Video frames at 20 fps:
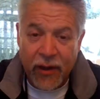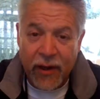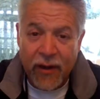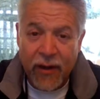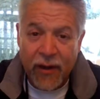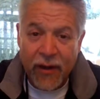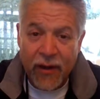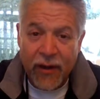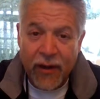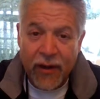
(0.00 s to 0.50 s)
And
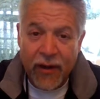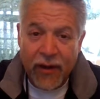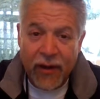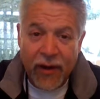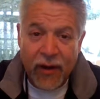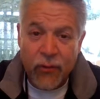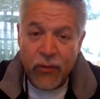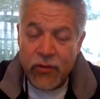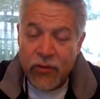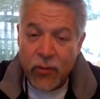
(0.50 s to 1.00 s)

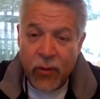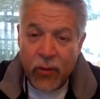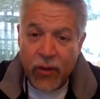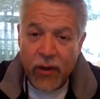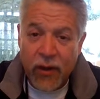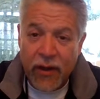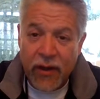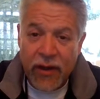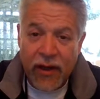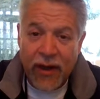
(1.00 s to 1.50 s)
he was
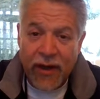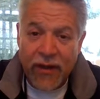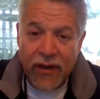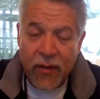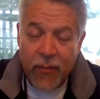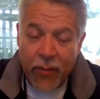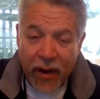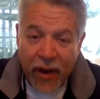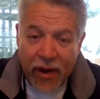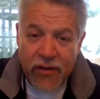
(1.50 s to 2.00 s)
worried. He had
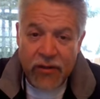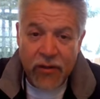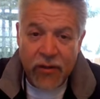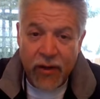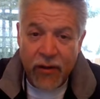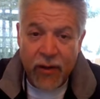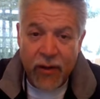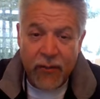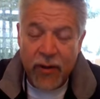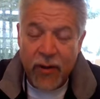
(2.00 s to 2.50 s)
compassion
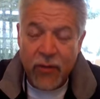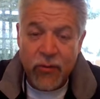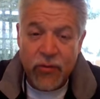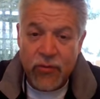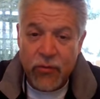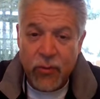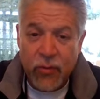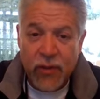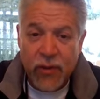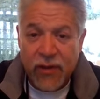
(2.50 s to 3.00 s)
on them. He
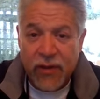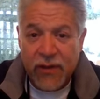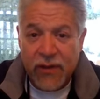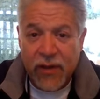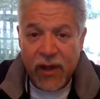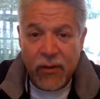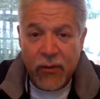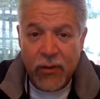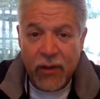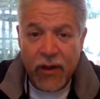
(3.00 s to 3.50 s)
was worried that
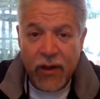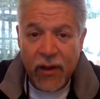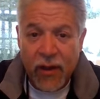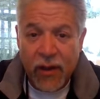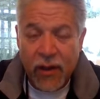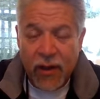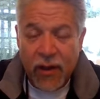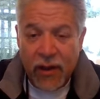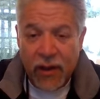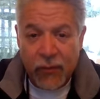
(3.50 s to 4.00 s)
they would
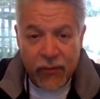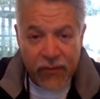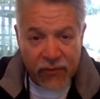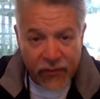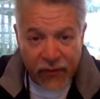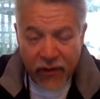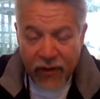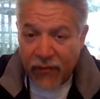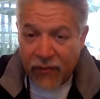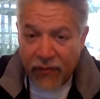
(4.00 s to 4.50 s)
he was
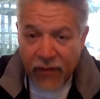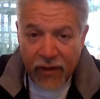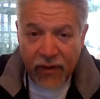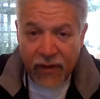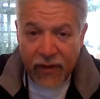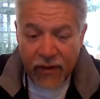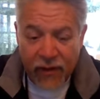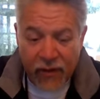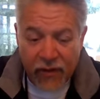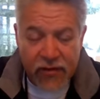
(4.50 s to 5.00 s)

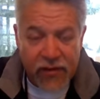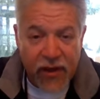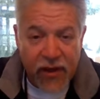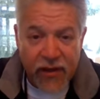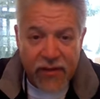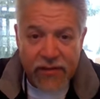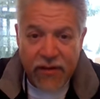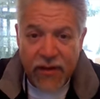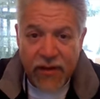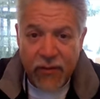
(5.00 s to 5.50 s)
forgiving their
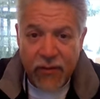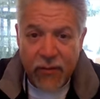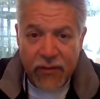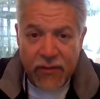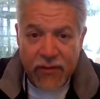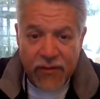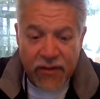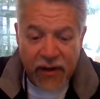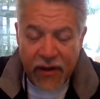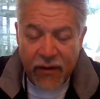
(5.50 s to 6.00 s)
sins and he
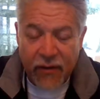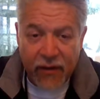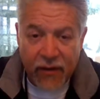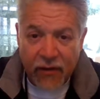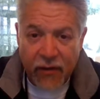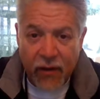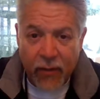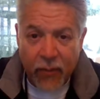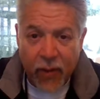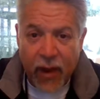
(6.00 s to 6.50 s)
was
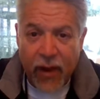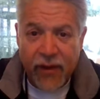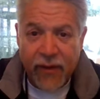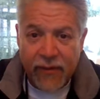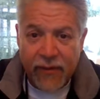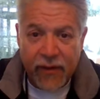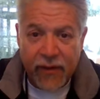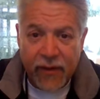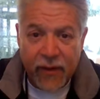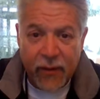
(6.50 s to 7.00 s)
healing their
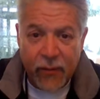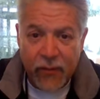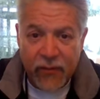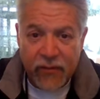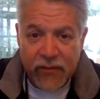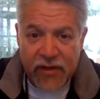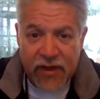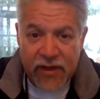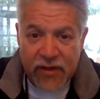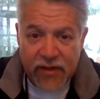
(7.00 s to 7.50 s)
bodies and he
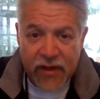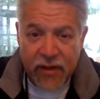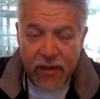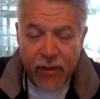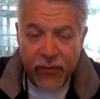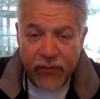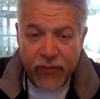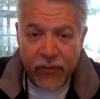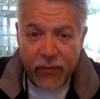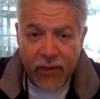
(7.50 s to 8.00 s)
was teaching
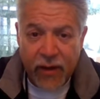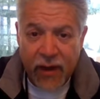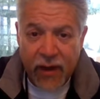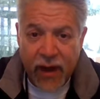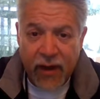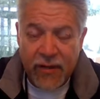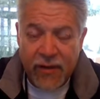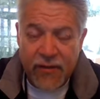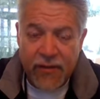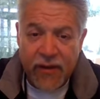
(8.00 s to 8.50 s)
them for three
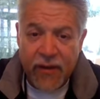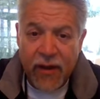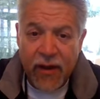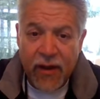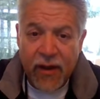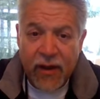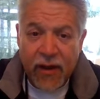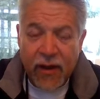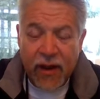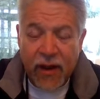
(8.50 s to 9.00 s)
days and
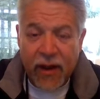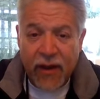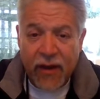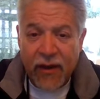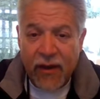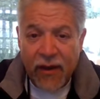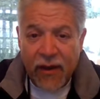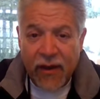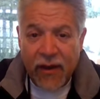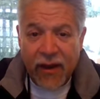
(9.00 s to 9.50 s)

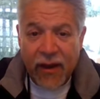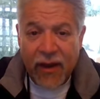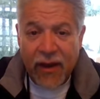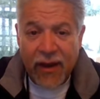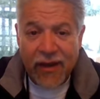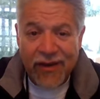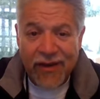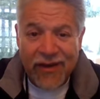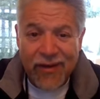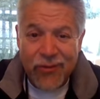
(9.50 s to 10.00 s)
and
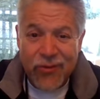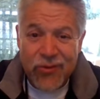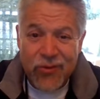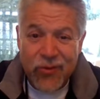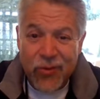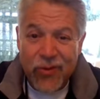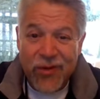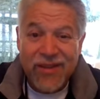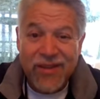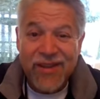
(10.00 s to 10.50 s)
and he
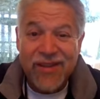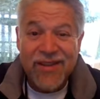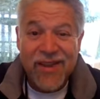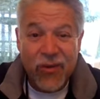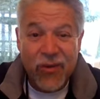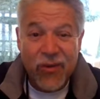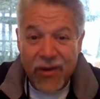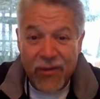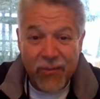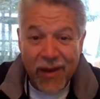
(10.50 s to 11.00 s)
was worried that
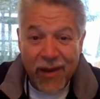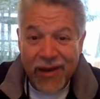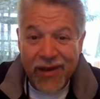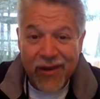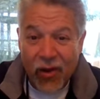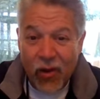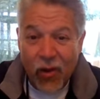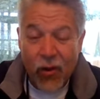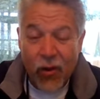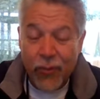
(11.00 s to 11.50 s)
they wouldn't make
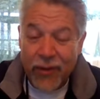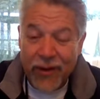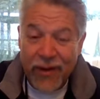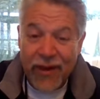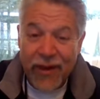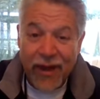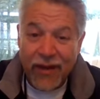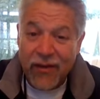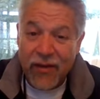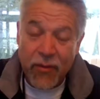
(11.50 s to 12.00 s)
it home and
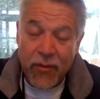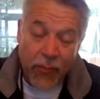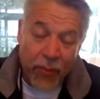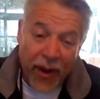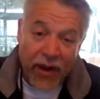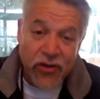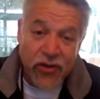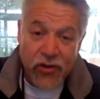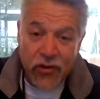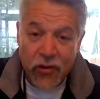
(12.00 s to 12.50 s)
he had
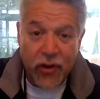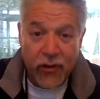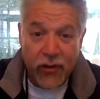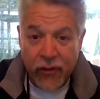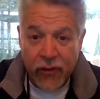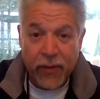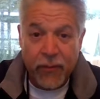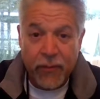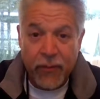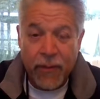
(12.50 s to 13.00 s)
compassion
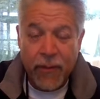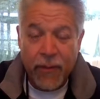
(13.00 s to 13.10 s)
on them